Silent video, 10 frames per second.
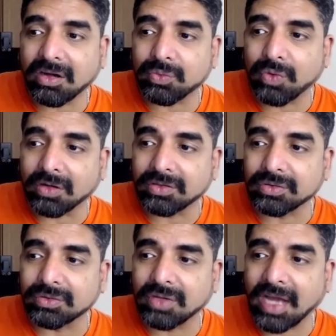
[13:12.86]
want
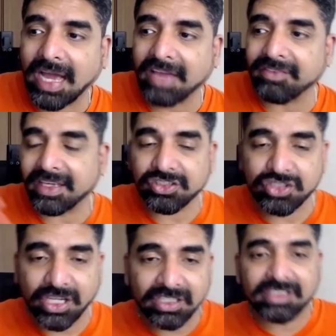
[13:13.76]
to have a
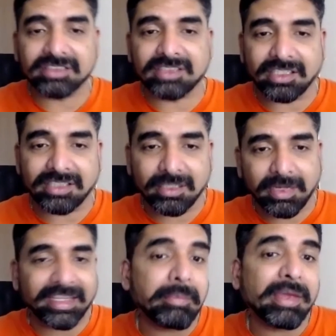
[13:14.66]
general discussion,
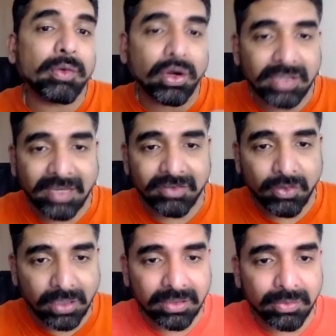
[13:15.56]
but they may want to have a
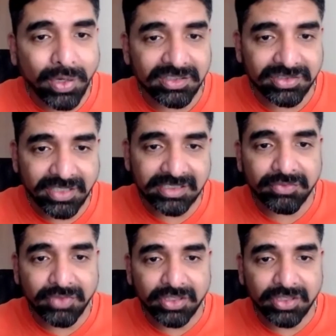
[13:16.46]
one-on-one discussion with you.